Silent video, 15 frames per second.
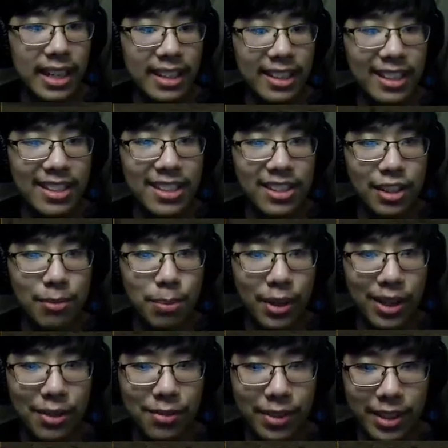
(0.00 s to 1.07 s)
think this is
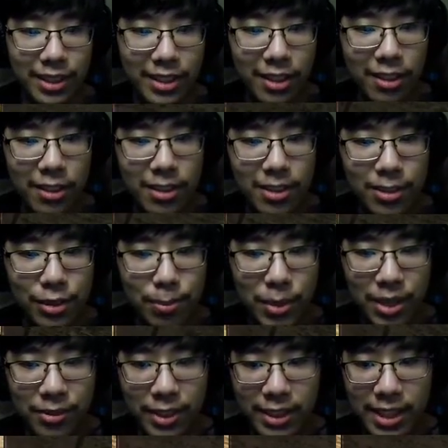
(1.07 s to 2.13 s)
perfect. The hull is
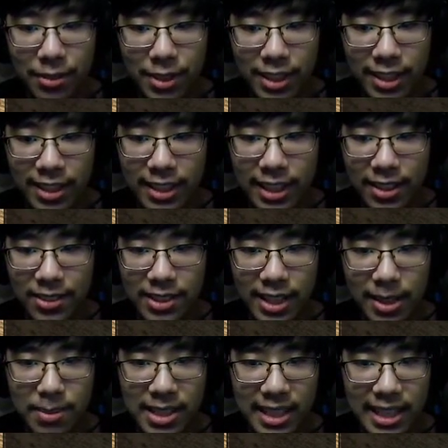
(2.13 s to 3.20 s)
perfect, everything. Now
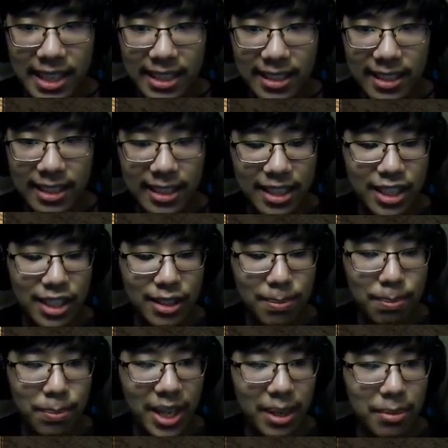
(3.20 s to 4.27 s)
time to add this
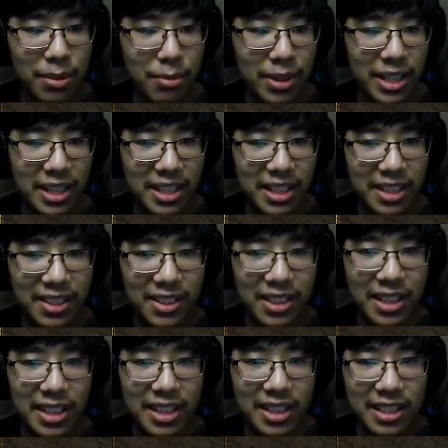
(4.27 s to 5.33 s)
baby right here.
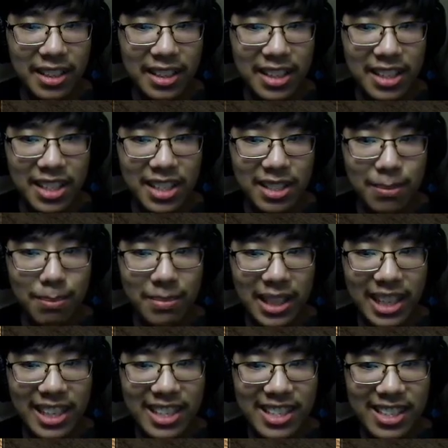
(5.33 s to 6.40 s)
This,
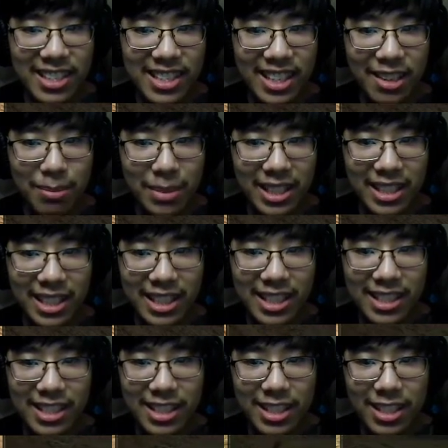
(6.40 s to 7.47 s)
ladies and gentlemen,
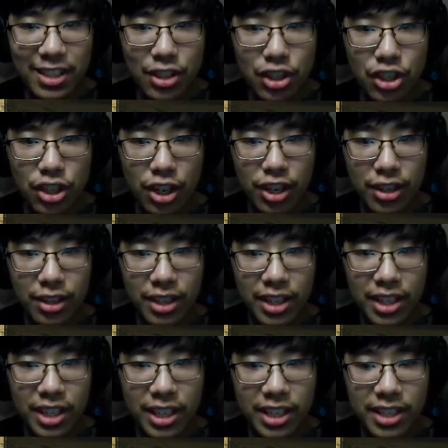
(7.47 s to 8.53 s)
is the
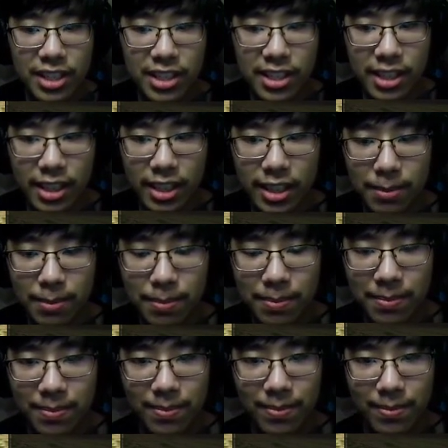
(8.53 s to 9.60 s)
is the
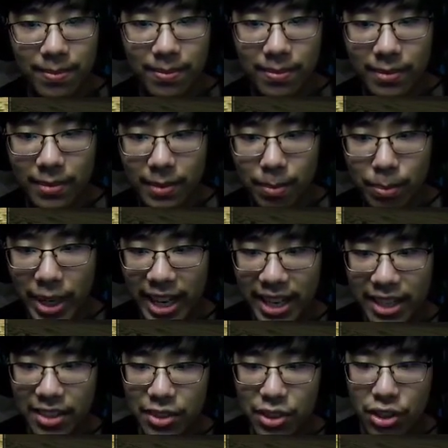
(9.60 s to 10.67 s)

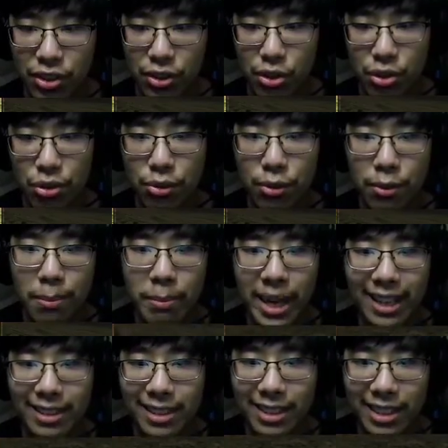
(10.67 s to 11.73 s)
Panzer II
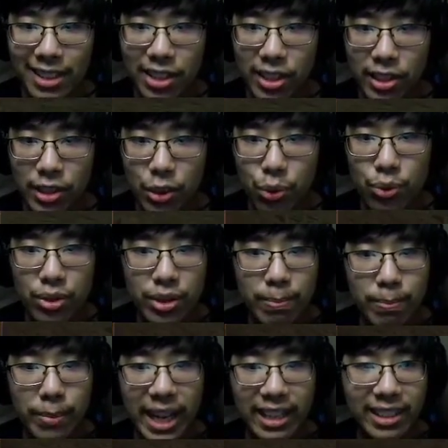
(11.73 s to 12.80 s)
manlet
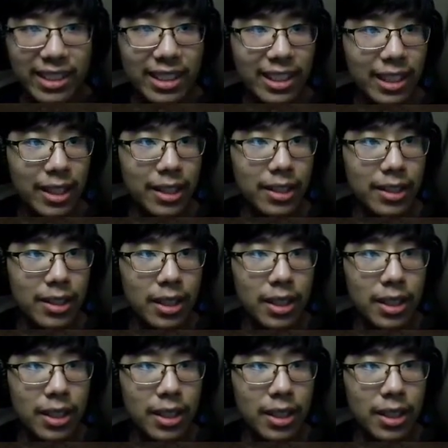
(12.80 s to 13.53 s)
used back in